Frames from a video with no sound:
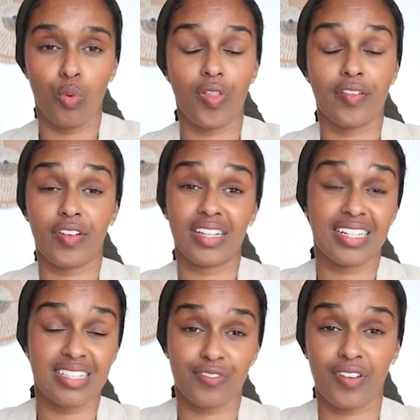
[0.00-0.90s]
or they've
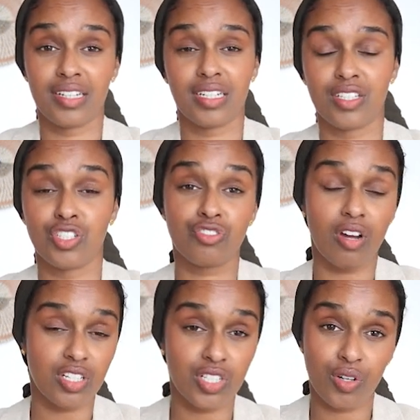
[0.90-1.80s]
identified a
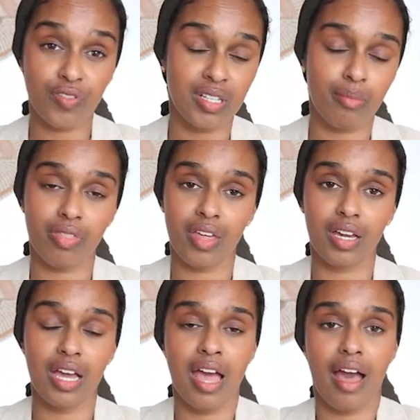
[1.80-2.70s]
structure of
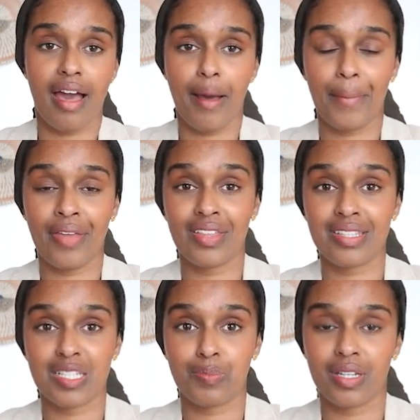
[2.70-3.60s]
something um, and
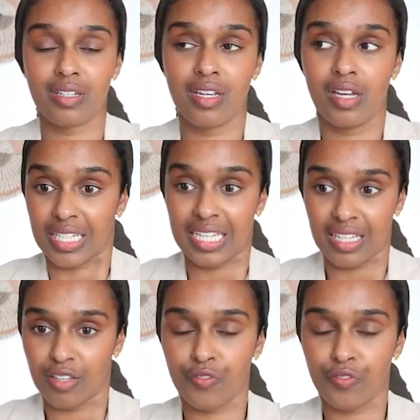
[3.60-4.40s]
this has been key